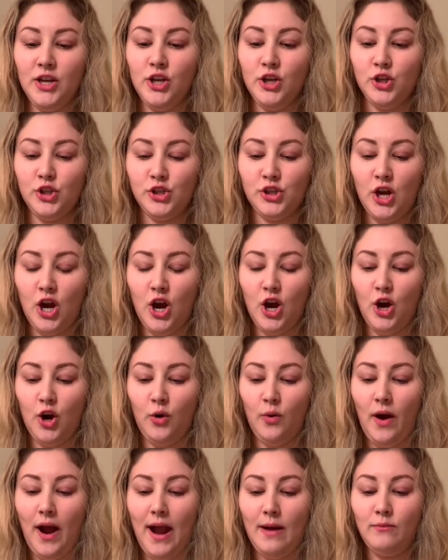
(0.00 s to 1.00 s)

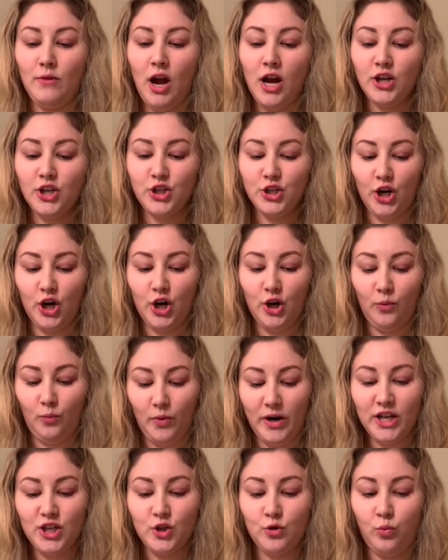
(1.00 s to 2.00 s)
So I'm not sure
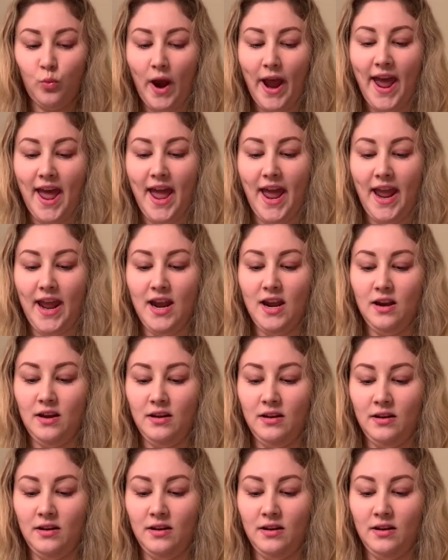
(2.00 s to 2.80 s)
which way.